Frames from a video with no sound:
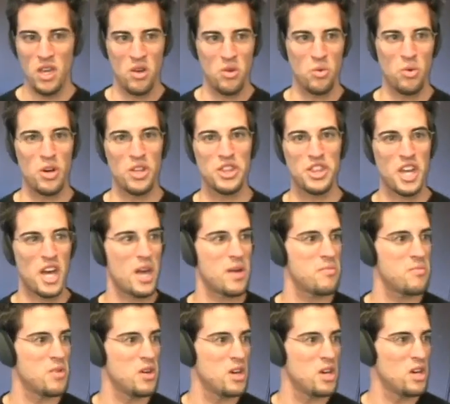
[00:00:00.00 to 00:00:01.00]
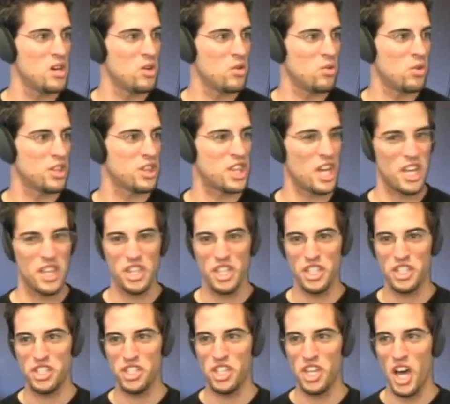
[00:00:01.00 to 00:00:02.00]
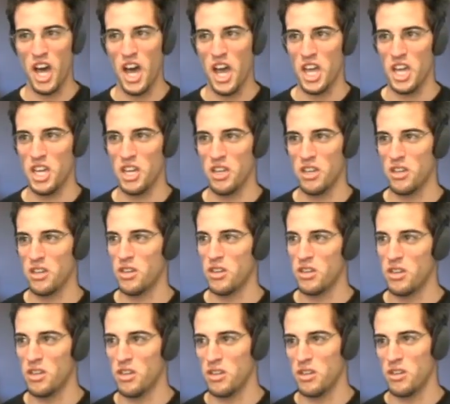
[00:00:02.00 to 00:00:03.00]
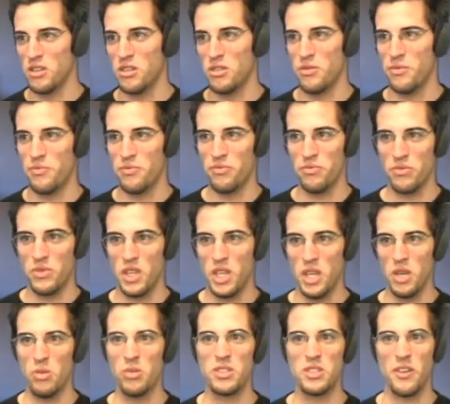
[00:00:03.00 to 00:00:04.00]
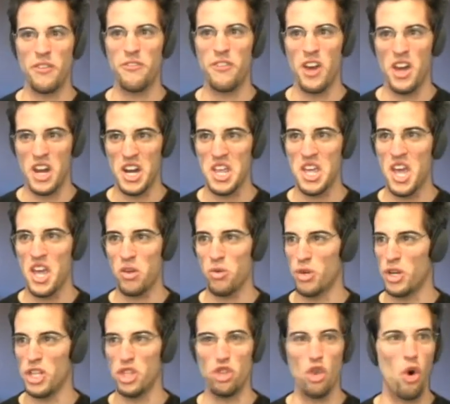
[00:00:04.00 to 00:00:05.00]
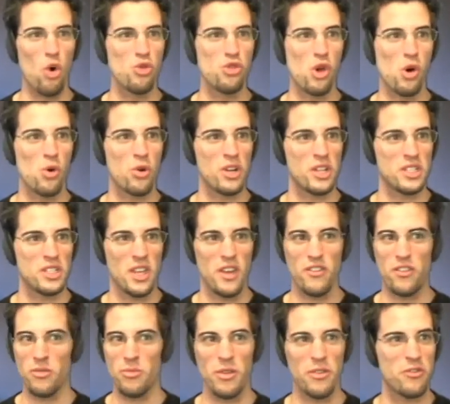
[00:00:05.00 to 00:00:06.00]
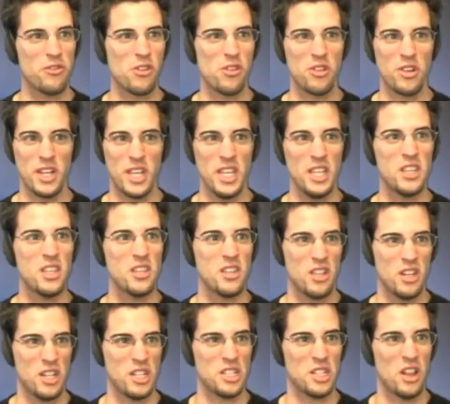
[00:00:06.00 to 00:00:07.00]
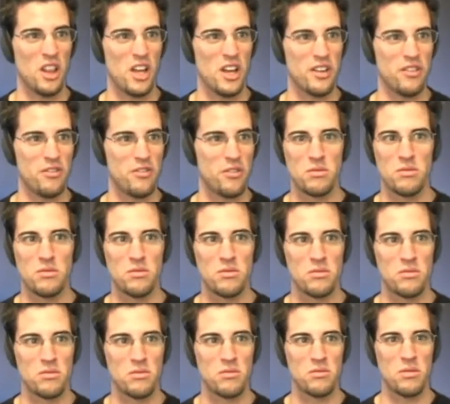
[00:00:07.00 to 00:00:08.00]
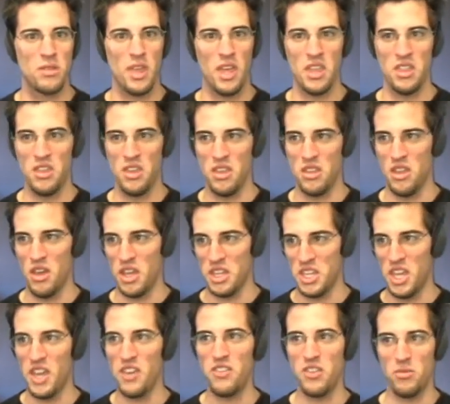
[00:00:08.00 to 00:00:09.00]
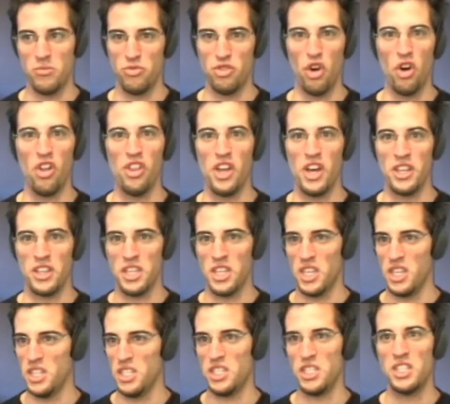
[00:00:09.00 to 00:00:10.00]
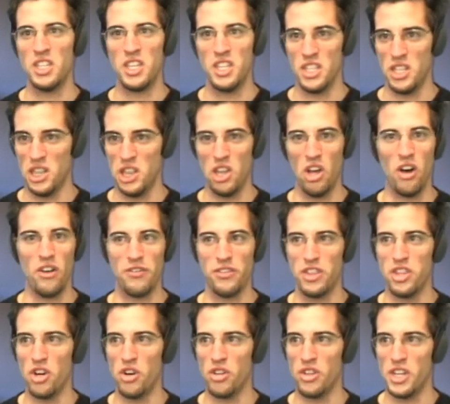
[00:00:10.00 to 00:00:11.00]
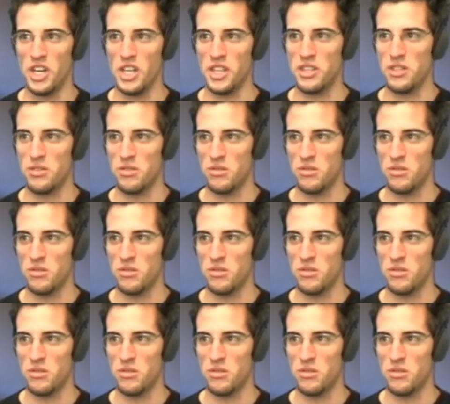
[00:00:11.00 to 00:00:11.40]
One time, one time this guy, he was very angry. No donuts ever before eaten in his life. And then I gave him donut. He's, he loved donut.